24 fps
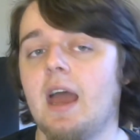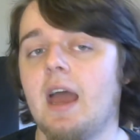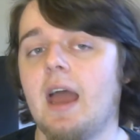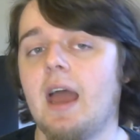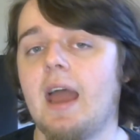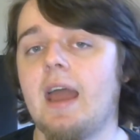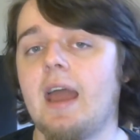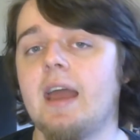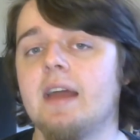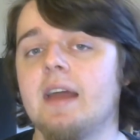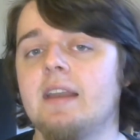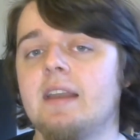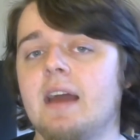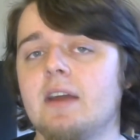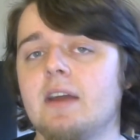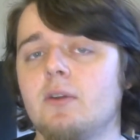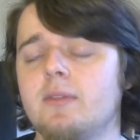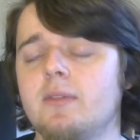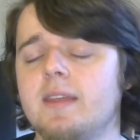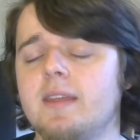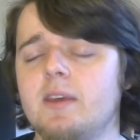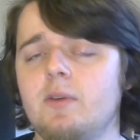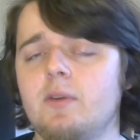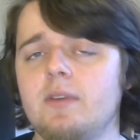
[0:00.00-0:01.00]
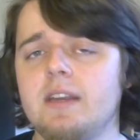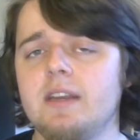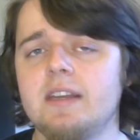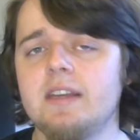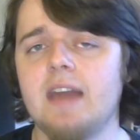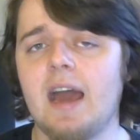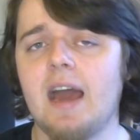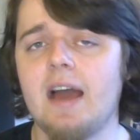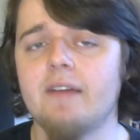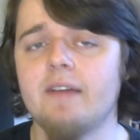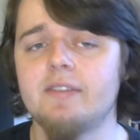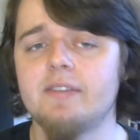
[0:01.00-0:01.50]
And I don't think you need
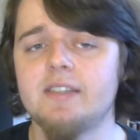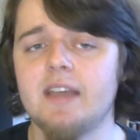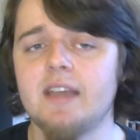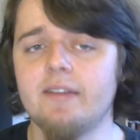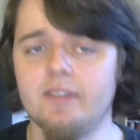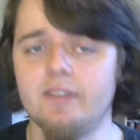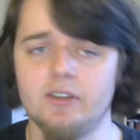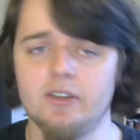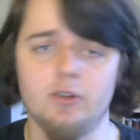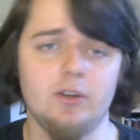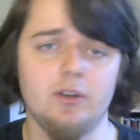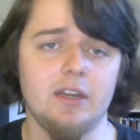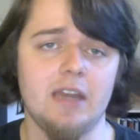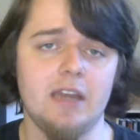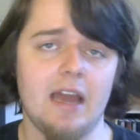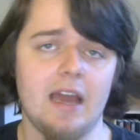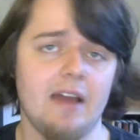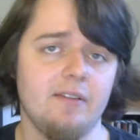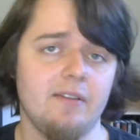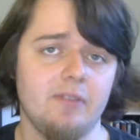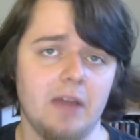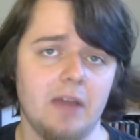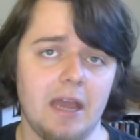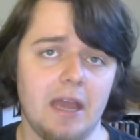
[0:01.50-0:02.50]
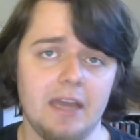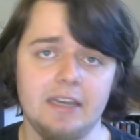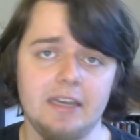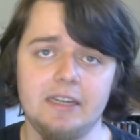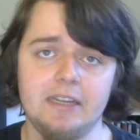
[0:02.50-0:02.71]
to have 7. You can have any